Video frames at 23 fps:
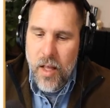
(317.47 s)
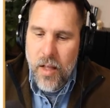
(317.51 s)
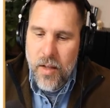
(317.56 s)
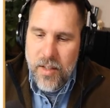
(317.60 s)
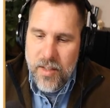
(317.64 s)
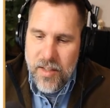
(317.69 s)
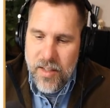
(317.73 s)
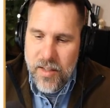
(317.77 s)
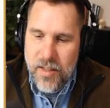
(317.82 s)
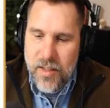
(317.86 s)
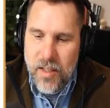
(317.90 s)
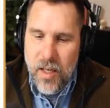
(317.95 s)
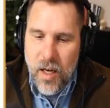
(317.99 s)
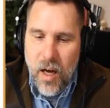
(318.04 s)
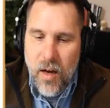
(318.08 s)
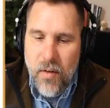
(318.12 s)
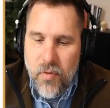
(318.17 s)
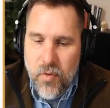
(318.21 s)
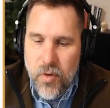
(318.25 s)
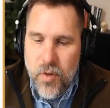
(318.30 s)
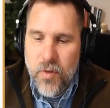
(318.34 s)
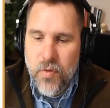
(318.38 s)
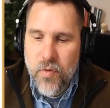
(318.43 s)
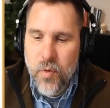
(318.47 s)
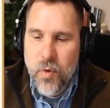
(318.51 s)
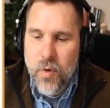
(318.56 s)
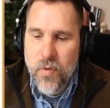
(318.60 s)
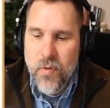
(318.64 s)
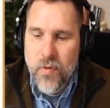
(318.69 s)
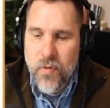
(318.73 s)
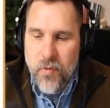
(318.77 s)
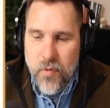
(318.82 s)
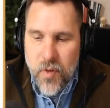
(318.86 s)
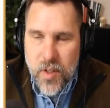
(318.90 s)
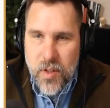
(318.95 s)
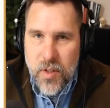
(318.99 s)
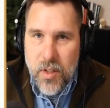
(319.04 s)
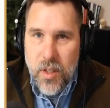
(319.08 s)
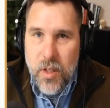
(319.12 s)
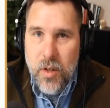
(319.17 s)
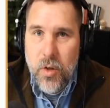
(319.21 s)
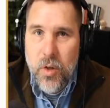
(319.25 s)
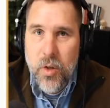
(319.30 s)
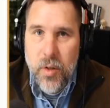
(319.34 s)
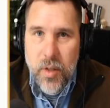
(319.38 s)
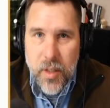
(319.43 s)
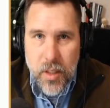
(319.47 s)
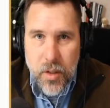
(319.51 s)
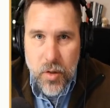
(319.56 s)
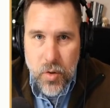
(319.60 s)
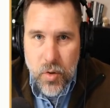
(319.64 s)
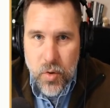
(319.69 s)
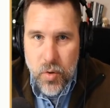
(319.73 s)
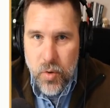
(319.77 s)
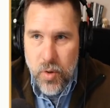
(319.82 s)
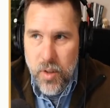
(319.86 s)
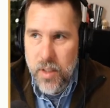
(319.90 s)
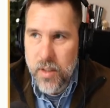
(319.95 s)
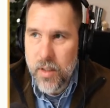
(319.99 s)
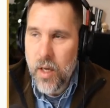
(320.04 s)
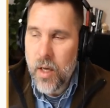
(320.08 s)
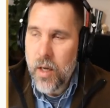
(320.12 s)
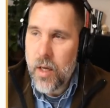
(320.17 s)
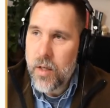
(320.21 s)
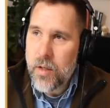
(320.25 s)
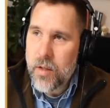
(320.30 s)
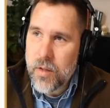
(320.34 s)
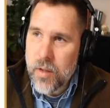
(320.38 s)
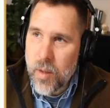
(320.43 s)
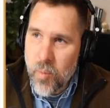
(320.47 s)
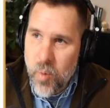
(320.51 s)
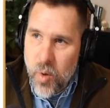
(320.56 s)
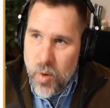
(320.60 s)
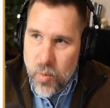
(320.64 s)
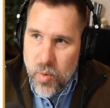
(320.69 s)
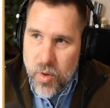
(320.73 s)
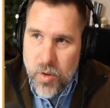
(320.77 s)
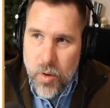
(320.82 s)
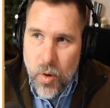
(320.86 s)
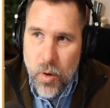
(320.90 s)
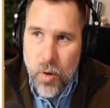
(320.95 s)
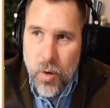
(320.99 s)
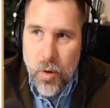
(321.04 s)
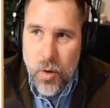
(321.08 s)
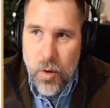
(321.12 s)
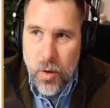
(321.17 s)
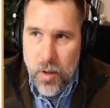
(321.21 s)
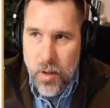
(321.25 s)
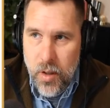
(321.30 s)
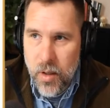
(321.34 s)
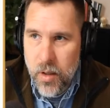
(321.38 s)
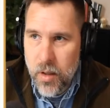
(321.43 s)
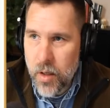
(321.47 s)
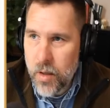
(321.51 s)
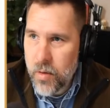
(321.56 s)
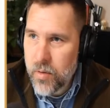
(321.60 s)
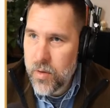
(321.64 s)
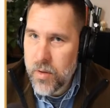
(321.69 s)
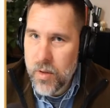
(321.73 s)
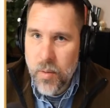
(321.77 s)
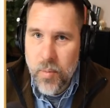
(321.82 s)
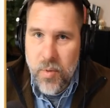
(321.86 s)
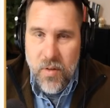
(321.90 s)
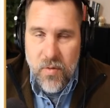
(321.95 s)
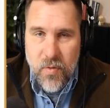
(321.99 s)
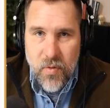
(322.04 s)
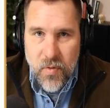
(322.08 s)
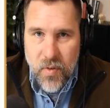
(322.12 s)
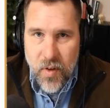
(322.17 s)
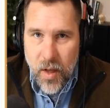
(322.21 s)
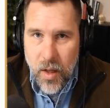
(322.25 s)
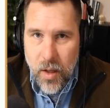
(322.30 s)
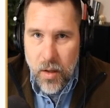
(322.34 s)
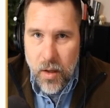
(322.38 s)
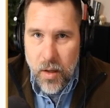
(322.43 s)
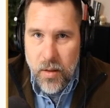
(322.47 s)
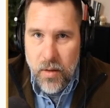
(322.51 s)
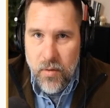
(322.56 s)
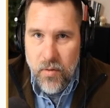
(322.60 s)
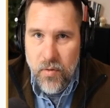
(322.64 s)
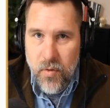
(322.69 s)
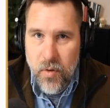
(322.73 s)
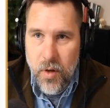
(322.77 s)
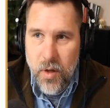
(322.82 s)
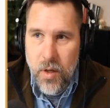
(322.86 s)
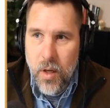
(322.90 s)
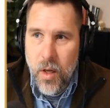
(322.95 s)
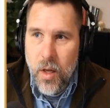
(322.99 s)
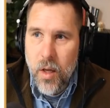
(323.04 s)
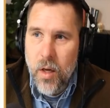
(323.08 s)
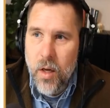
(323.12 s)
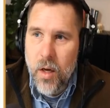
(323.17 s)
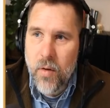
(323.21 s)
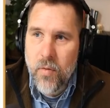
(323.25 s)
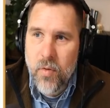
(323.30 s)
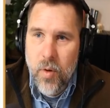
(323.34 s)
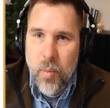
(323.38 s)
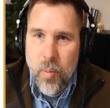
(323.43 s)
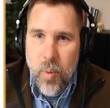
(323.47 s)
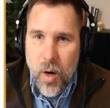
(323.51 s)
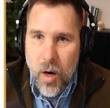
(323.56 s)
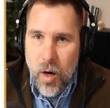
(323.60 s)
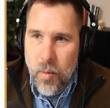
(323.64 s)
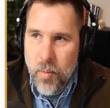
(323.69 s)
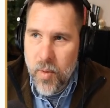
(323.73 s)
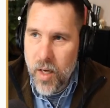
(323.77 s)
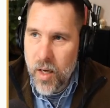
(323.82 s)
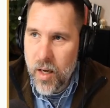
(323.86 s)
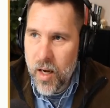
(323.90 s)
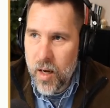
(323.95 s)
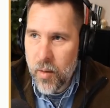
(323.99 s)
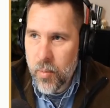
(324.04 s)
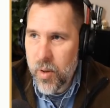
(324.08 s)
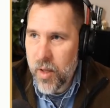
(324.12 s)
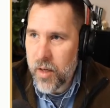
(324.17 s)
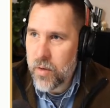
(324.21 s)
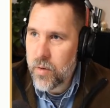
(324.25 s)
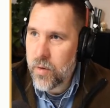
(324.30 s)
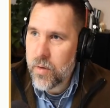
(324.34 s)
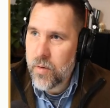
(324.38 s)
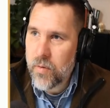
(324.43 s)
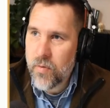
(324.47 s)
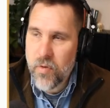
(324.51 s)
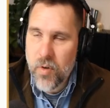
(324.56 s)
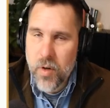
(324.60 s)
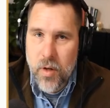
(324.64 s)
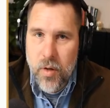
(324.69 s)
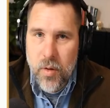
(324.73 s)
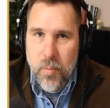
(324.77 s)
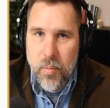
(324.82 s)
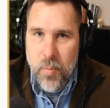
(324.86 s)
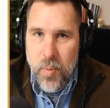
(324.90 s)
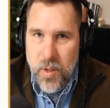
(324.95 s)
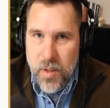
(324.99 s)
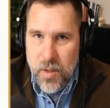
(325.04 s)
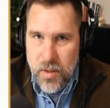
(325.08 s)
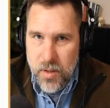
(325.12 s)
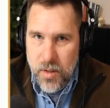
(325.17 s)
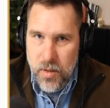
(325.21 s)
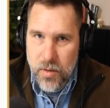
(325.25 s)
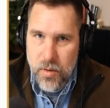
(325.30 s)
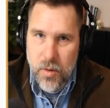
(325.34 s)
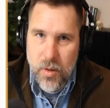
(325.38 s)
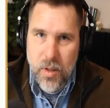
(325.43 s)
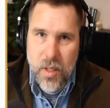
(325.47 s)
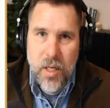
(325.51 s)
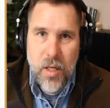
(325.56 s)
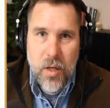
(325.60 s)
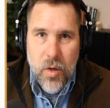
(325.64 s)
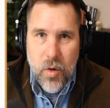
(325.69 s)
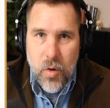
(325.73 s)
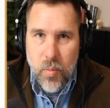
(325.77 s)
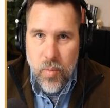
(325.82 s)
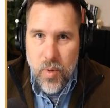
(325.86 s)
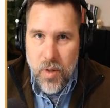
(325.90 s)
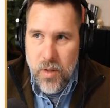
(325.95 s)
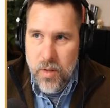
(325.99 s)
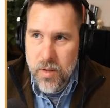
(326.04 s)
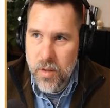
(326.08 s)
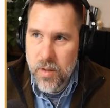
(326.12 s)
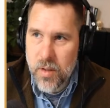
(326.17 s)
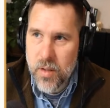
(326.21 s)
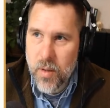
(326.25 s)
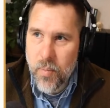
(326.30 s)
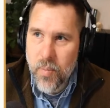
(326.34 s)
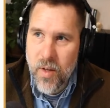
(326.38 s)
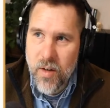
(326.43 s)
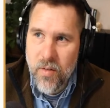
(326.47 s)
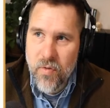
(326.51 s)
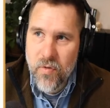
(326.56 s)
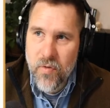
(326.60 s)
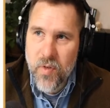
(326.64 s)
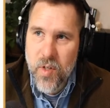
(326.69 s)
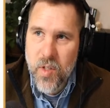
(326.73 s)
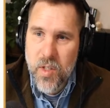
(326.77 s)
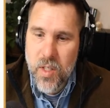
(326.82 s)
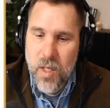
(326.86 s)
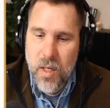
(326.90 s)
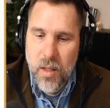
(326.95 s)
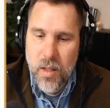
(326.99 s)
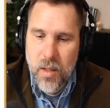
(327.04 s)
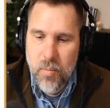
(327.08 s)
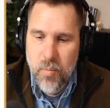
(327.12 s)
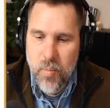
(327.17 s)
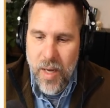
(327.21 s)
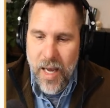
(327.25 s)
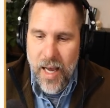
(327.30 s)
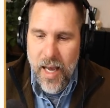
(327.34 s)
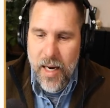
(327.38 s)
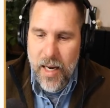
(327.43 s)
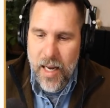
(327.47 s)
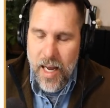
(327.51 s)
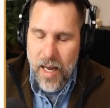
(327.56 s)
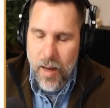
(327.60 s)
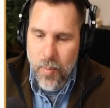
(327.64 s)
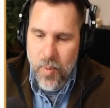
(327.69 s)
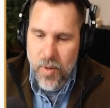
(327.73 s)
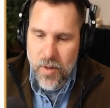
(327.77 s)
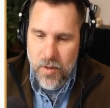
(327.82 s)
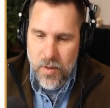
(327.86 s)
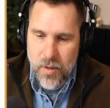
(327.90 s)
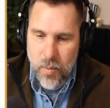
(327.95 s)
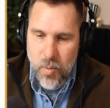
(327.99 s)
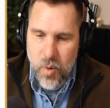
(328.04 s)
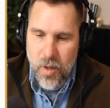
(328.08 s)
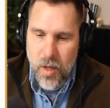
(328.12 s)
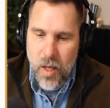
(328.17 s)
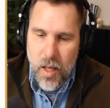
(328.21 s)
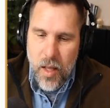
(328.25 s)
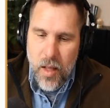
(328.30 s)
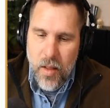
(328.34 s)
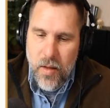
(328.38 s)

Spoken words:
This is coverage for physical injuries. Someone was hurt and slipped and fell on the front of your apartment complex or the front of your business or in your business. Something physically bad happened to someone.